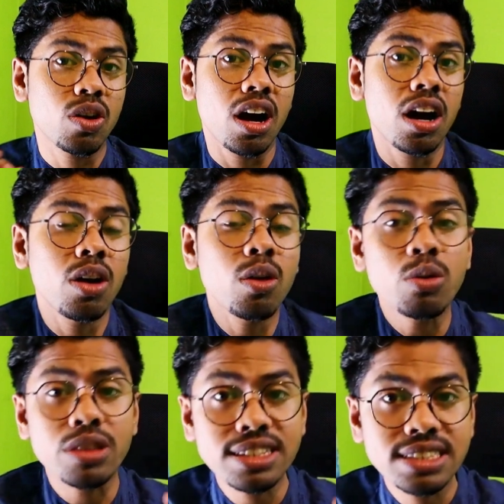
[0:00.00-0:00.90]
So
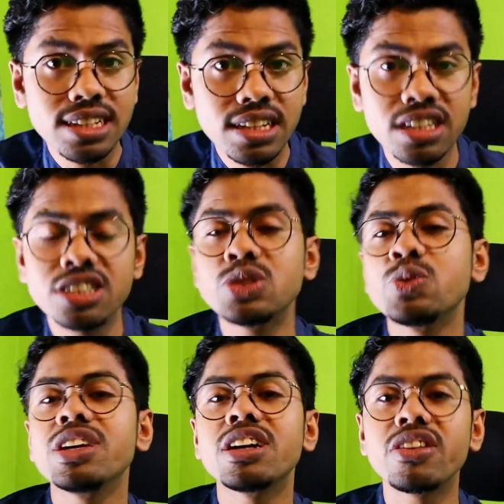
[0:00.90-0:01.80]
how the circuits
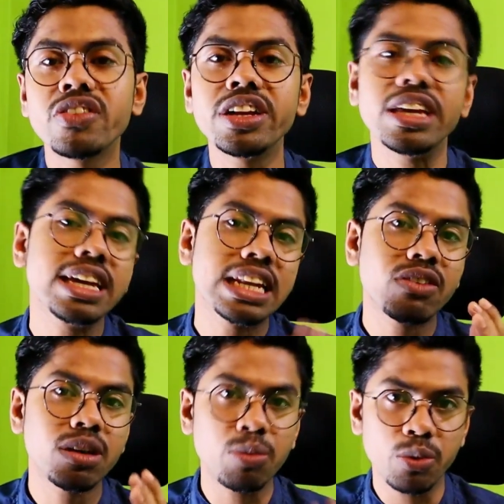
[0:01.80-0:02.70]
we are reading in
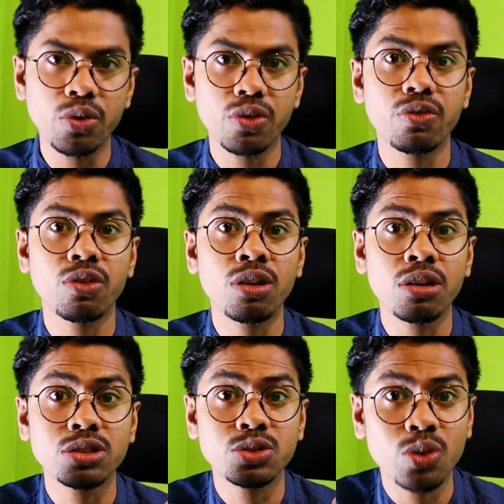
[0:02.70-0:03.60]
our book
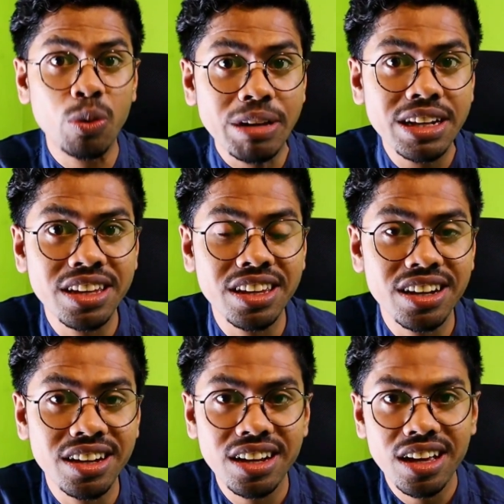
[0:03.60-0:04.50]
for so many
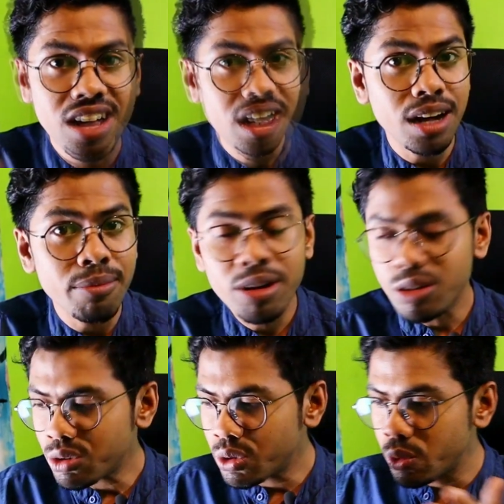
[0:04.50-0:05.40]
years are come
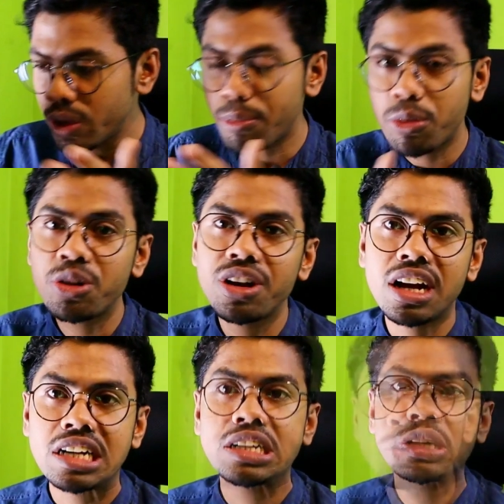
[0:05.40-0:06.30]
out to a
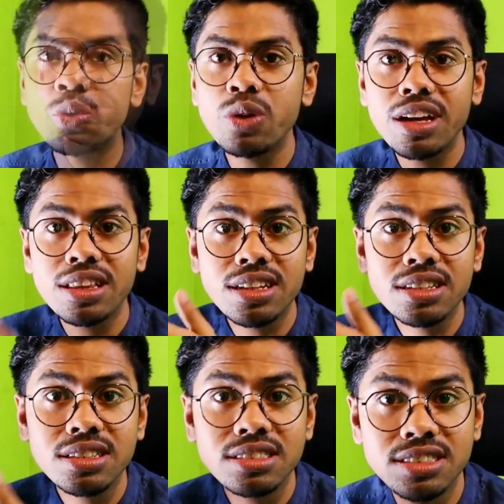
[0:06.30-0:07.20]
product, to
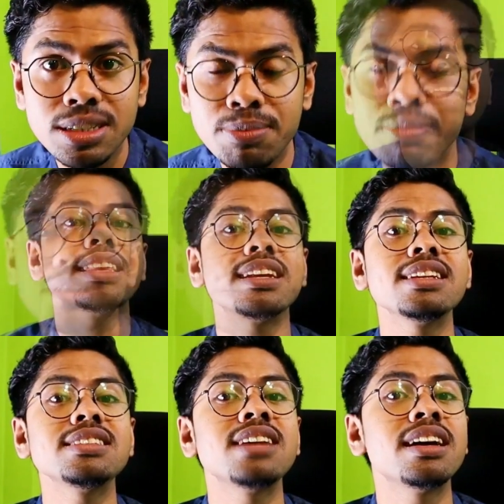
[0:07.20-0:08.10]
the chip, and
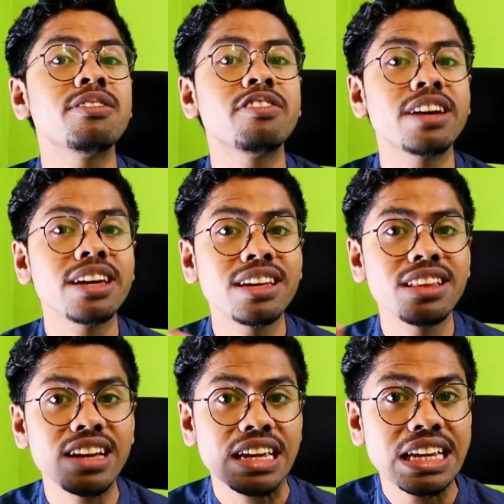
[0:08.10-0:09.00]
that is done by
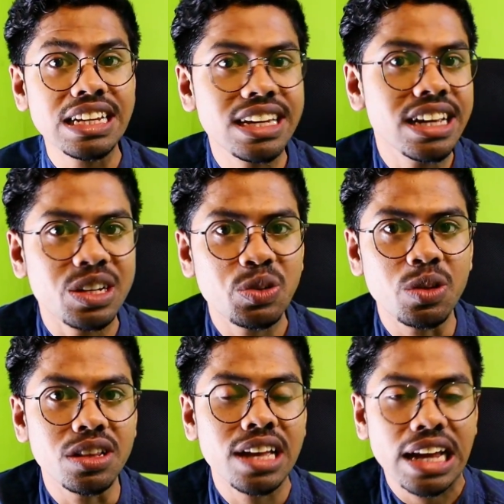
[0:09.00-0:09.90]
the EDA
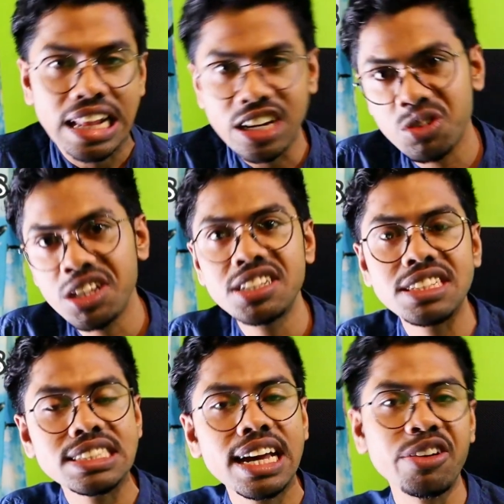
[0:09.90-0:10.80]
tool, the electronic
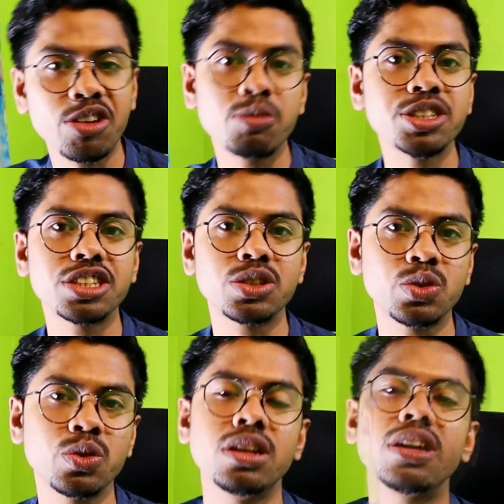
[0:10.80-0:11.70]
design automation
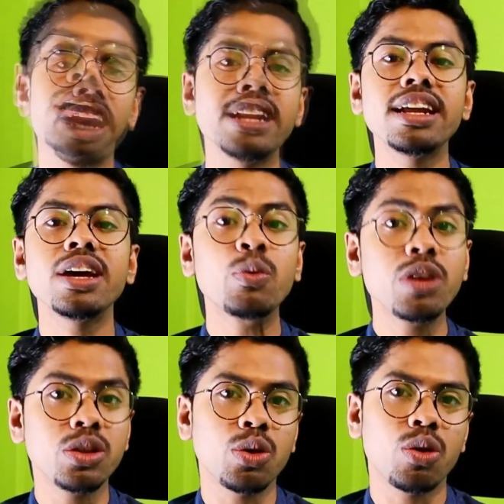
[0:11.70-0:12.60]
tool. And
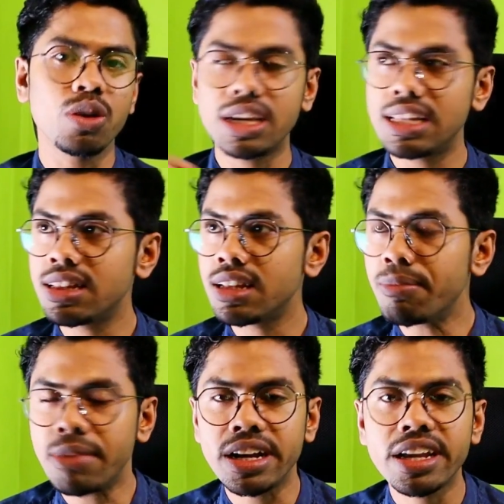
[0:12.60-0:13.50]
we know in
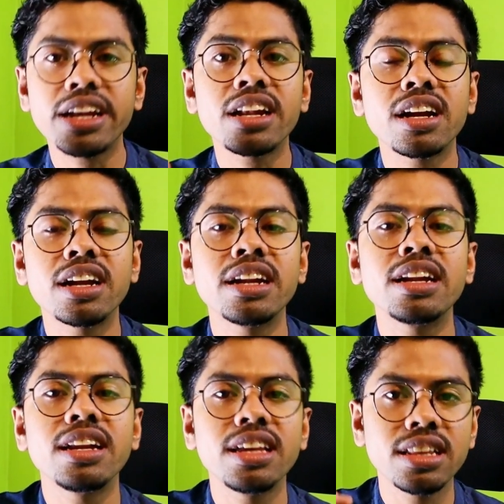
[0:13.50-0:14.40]
the market
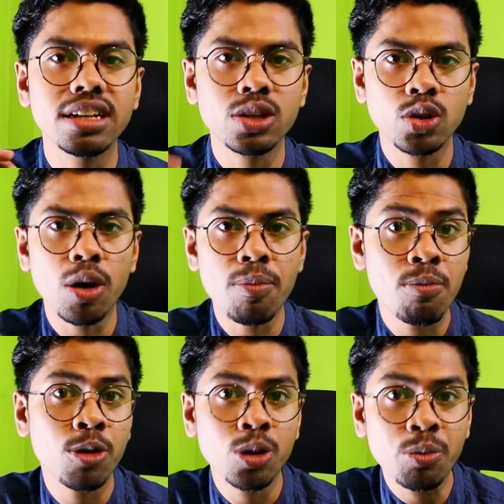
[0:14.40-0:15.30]
currently the
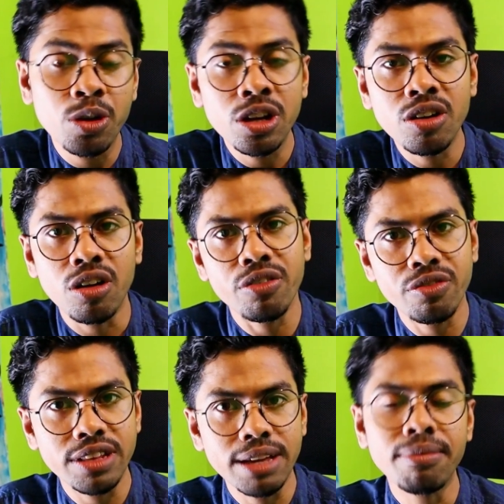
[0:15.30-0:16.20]
top monopoly
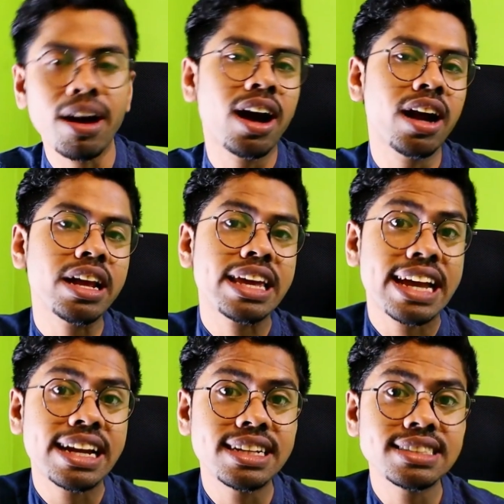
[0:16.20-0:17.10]
of them are
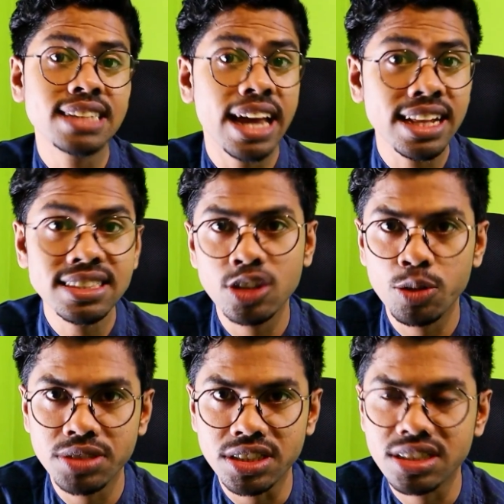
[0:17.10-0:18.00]
Cadence and
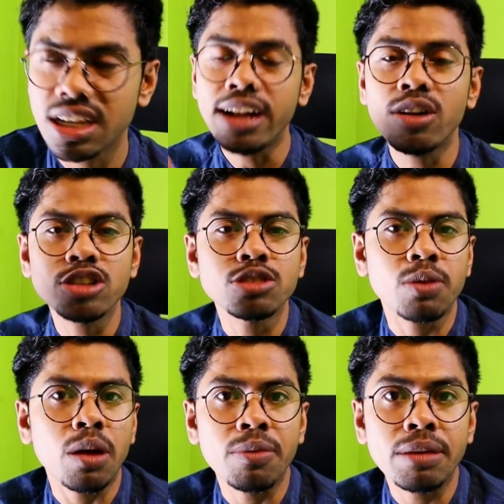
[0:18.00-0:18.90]
Synopsys, and also
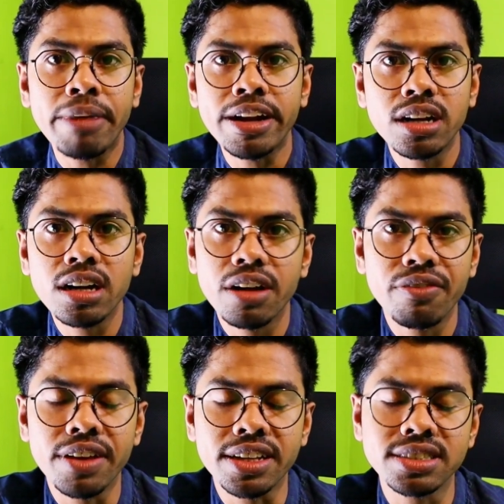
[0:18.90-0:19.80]
probably Mentor
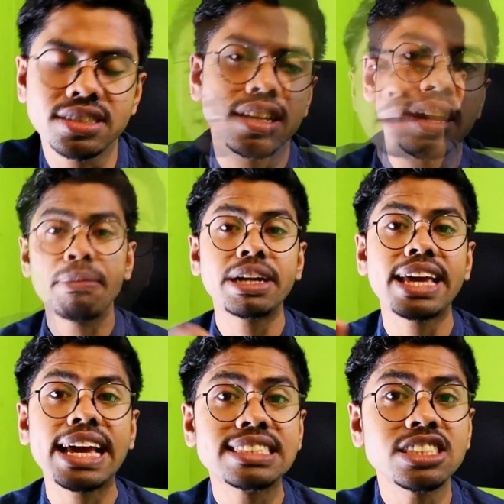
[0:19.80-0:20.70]
Graphics.
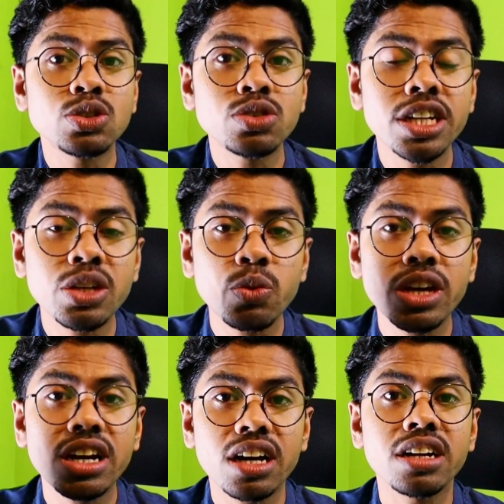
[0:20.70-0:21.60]
But as a student,
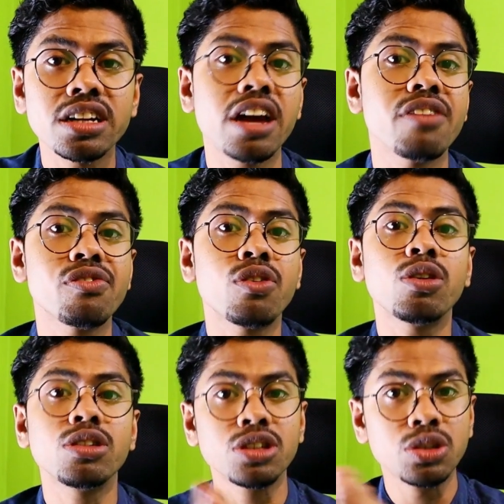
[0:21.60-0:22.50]
we can't
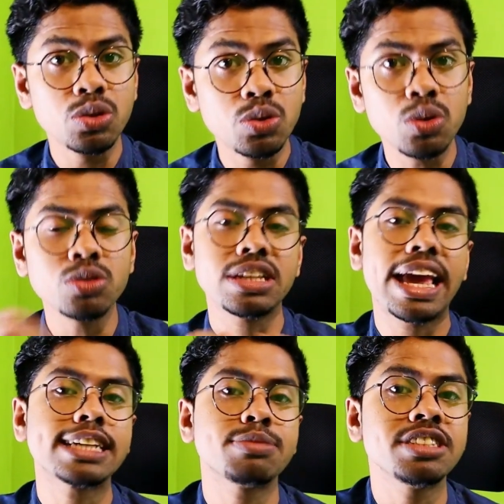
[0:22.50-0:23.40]
afford those
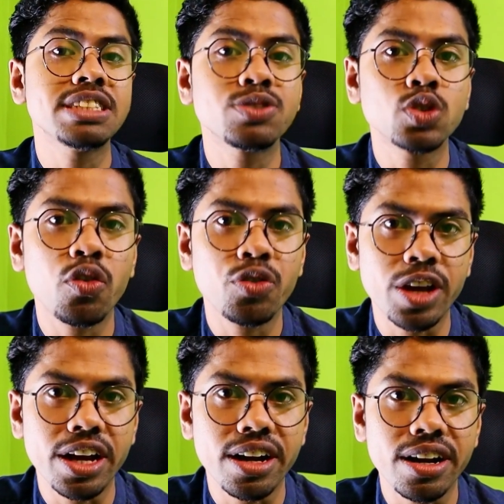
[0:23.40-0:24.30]
expensive
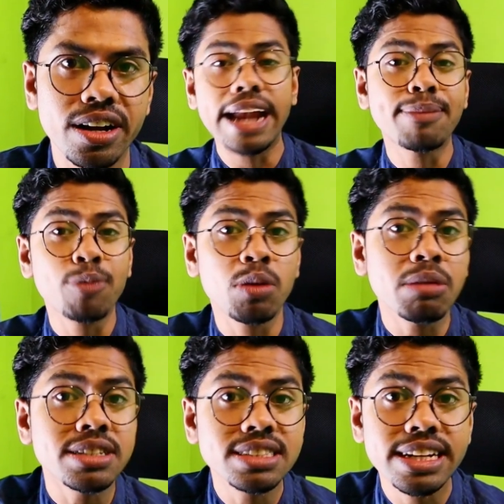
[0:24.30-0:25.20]
software, and the
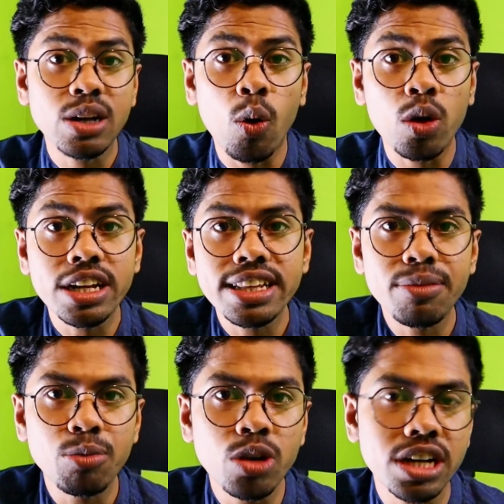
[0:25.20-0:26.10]
problem is that only
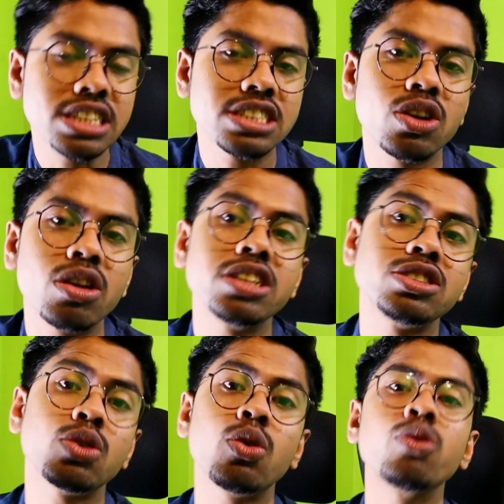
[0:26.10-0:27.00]
the bookish
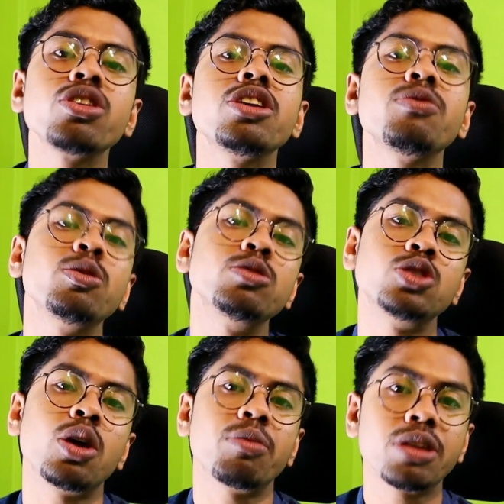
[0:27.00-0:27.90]
knowledge won't give you a
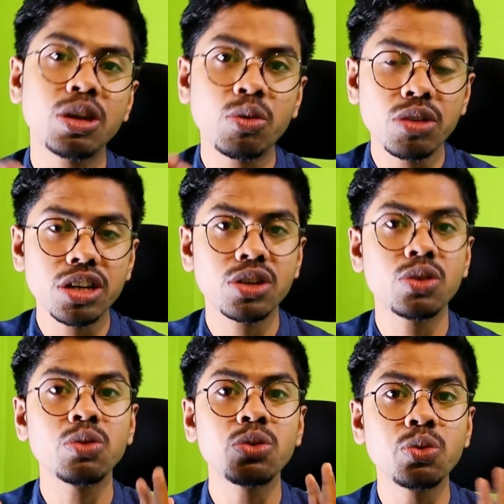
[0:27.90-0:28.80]
job. You
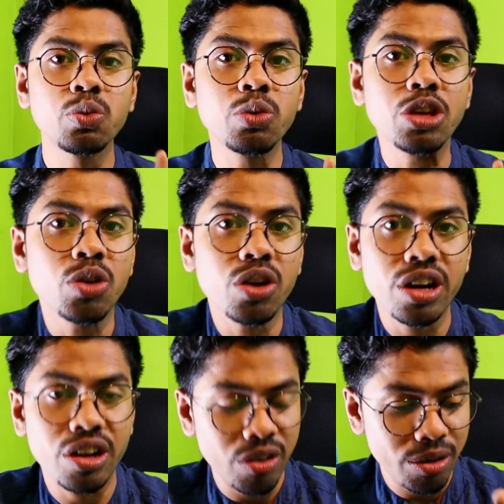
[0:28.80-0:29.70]
need to do
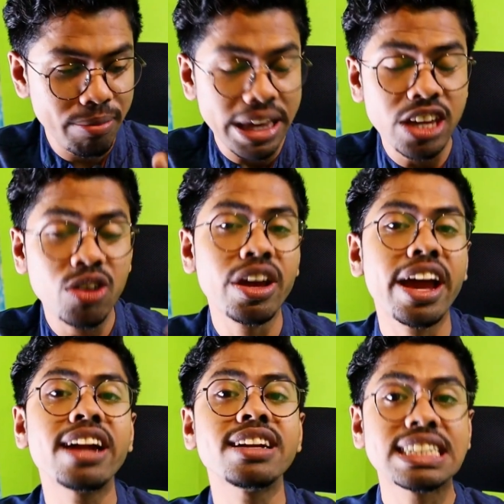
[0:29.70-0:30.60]
your or make your
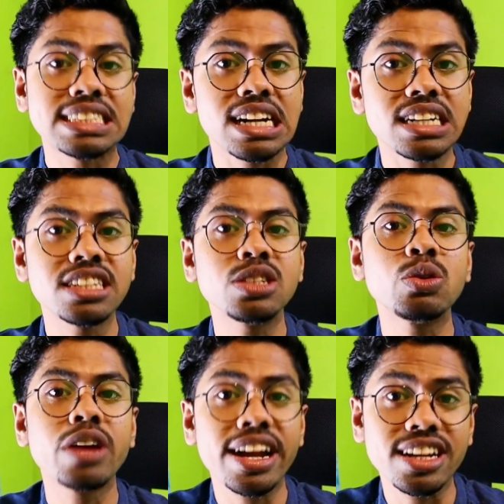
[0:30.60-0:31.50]
hand dirty
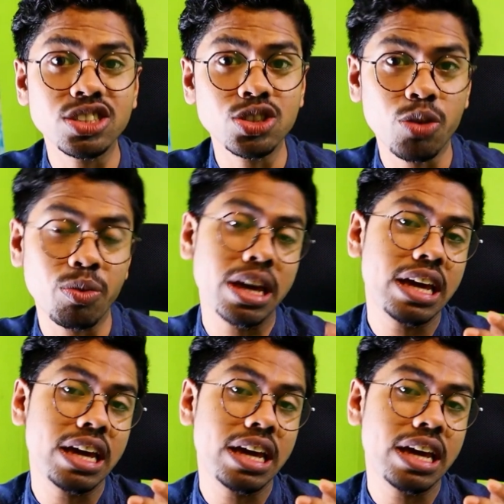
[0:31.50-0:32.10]
to get a job.